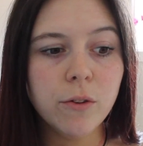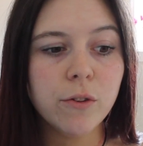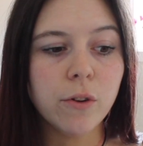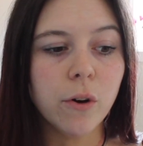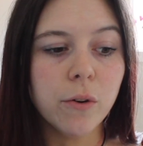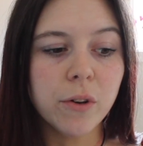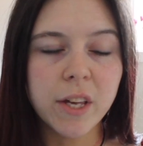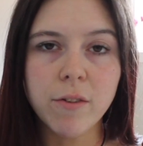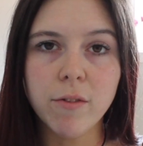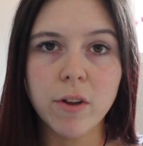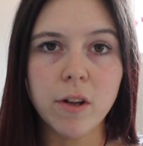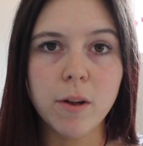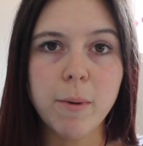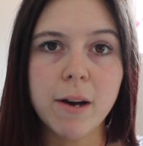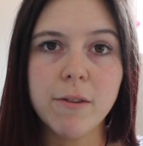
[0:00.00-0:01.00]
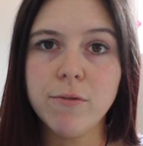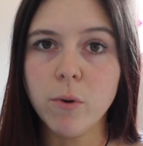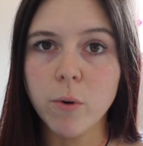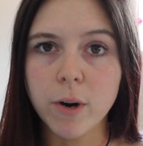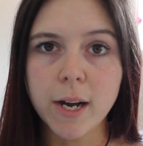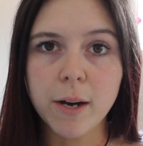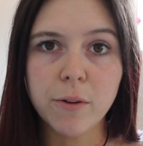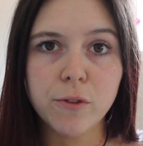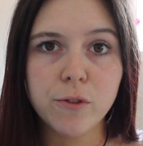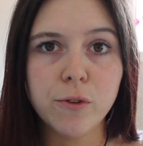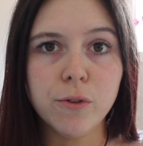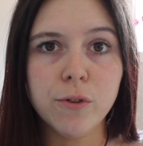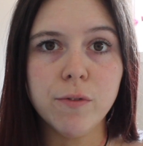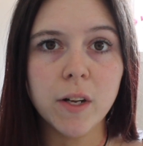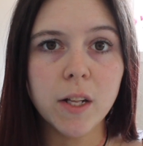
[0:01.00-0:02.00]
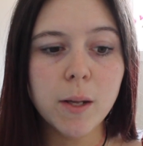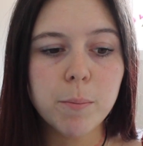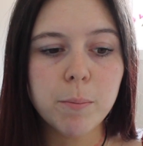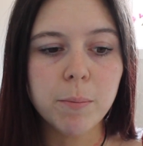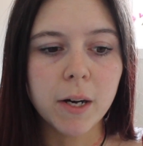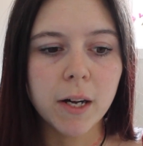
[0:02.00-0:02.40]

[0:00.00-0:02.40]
so give it about 4 hours to develop,